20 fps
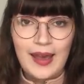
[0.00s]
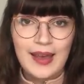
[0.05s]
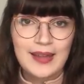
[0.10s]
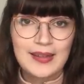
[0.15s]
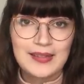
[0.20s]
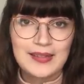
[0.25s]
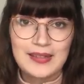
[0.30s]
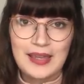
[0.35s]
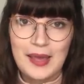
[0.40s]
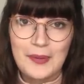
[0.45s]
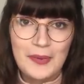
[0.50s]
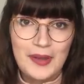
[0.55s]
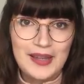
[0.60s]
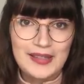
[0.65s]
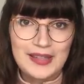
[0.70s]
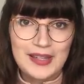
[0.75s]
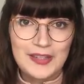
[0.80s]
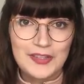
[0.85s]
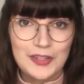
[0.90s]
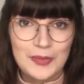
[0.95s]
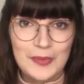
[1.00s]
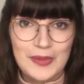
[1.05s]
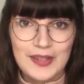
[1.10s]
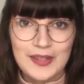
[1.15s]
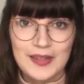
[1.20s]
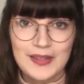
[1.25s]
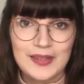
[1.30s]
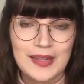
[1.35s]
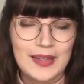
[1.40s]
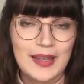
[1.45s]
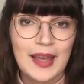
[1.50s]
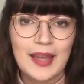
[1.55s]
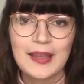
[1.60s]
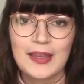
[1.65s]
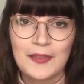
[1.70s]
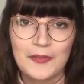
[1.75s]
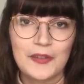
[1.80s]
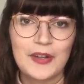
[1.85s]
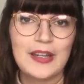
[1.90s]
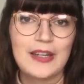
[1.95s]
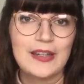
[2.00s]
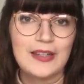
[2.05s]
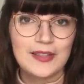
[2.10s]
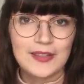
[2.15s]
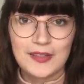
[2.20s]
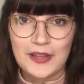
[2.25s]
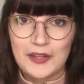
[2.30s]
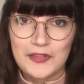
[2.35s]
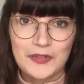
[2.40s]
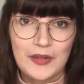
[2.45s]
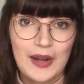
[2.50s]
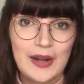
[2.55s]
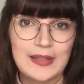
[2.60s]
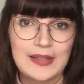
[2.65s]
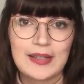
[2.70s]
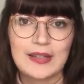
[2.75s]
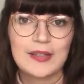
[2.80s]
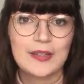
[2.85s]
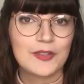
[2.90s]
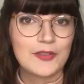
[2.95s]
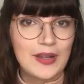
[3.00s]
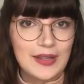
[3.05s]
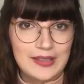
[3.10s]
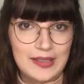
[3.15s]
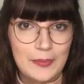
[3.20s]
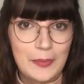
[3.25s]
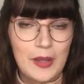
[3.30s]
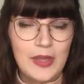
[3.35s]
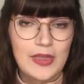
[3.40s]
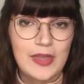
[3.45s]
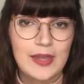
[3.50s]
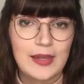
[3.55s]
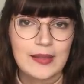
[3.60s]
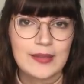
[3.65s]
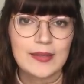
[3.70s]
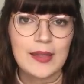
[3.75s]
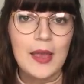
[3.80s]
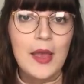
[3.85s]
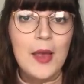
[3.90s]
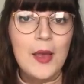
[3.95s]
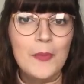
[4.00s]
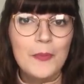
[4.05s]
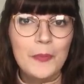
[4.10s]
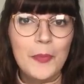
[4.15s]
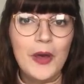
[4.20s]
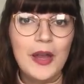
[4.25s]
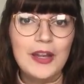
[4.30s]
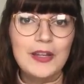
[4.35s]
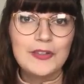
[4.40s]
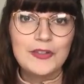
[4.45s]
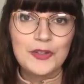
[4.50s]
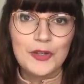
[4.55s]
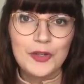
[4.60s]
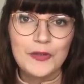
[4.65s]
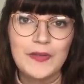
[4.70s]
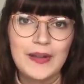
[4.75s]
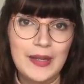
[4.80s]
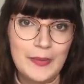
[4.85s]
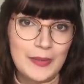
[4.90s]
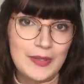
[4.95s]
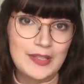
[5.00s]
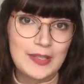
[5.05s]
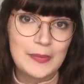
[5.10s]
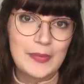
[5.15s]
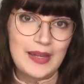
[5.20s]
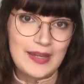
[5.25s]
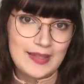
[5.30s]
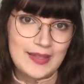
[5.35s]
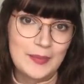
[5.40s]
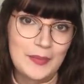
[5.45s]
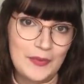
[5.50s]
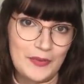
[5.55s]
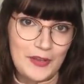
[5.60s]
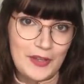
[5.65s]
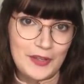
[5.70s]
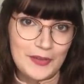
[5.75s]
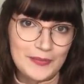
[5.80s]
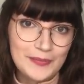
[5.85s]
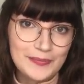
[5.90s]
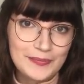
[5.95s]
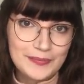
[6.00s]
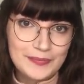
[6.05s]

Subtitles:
and get my attention because I can get very sidetracked and distracted by things. But I do really want to meet some of you.